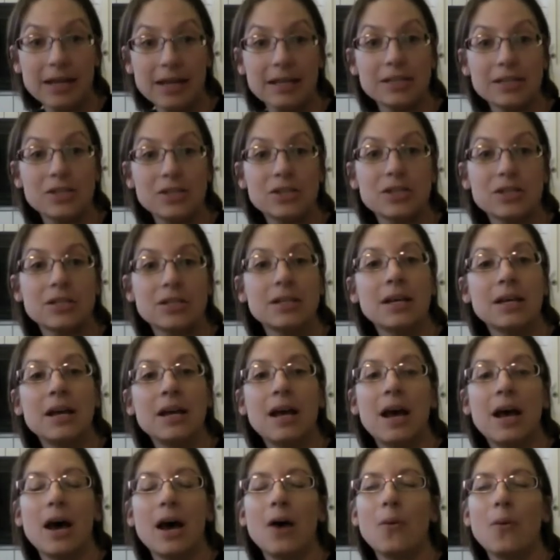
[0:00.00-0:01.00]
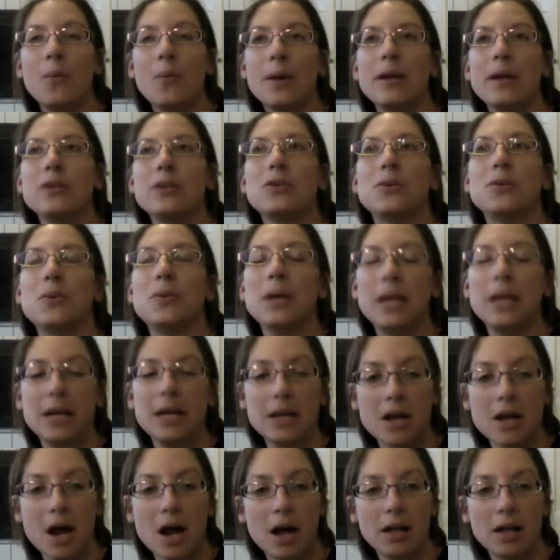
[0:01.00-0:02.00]
It's just a way to
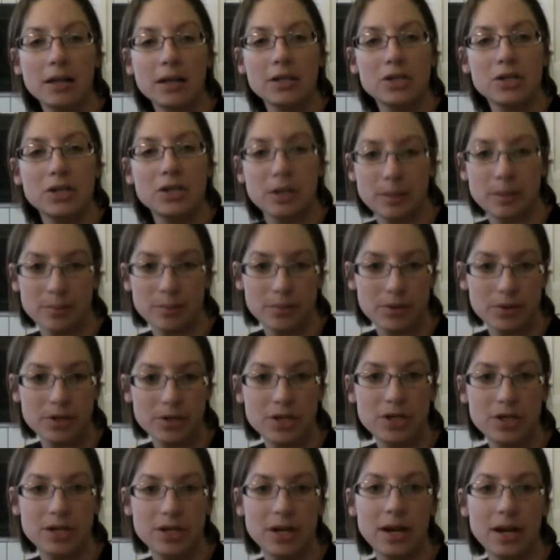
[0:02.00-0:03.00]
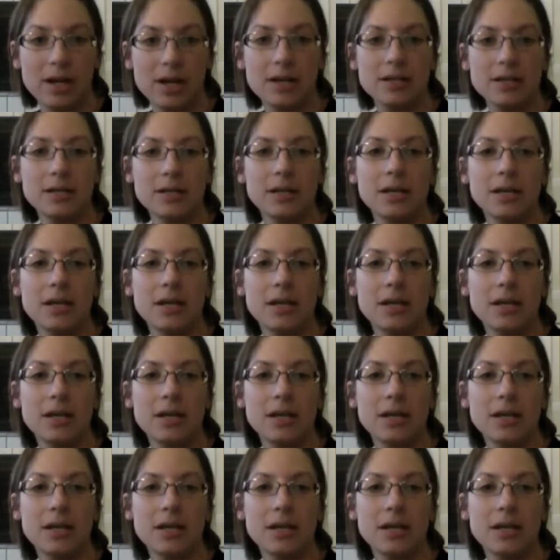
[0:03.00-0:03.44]
acknowledge and appreciate